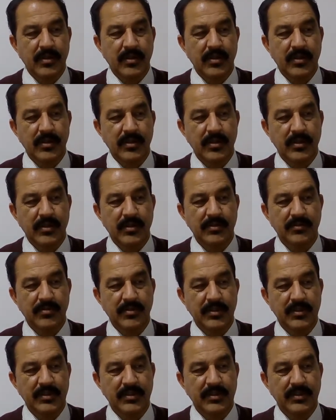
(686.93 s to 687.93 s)
of
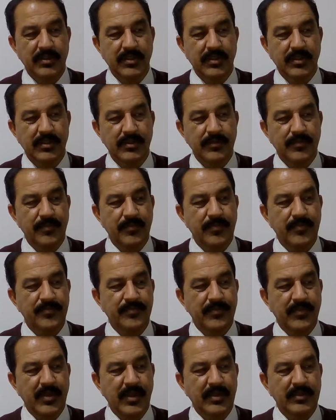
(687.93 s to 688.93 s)
the
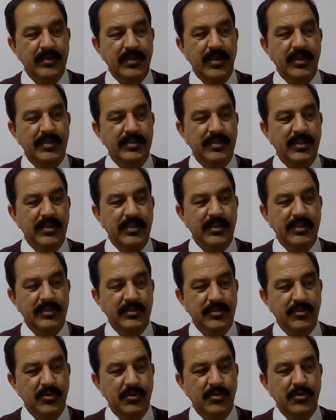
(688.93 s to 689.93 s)
tiles are
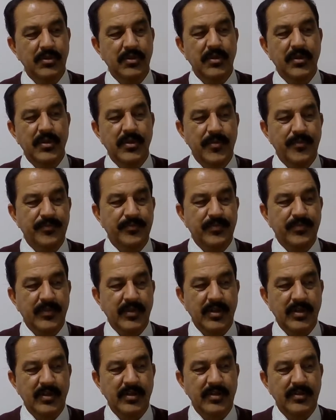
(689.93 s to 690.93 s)
also
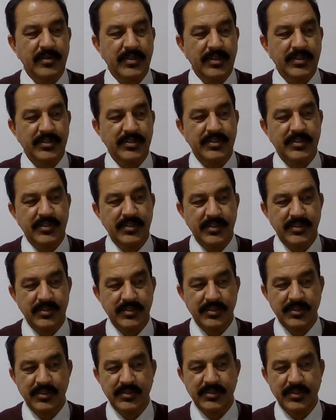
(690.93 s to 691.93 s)
dirt
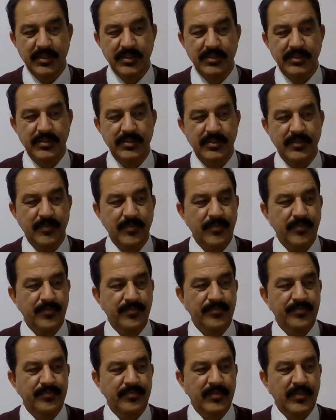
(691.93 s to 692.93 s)
resistance.
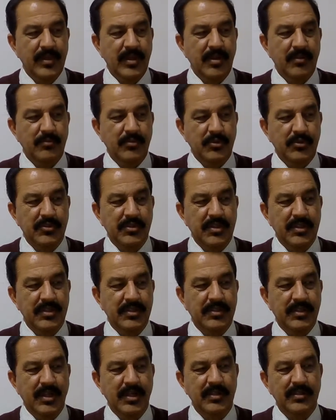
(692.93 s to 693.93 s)

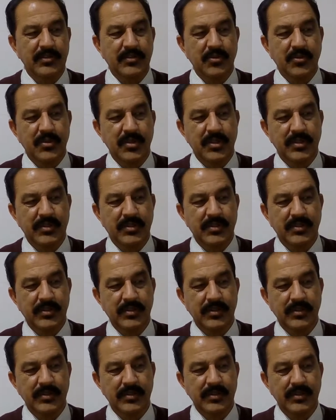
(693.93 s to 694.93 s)
Porcelain tiles do not
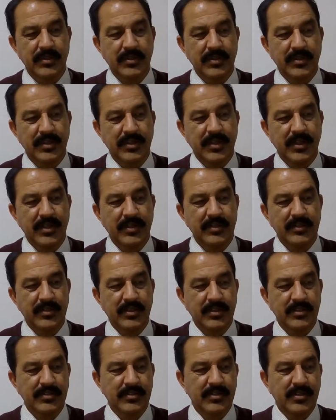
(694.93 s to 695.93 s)
retain
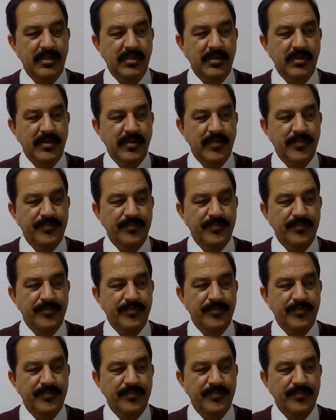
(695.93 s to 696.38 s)
dirt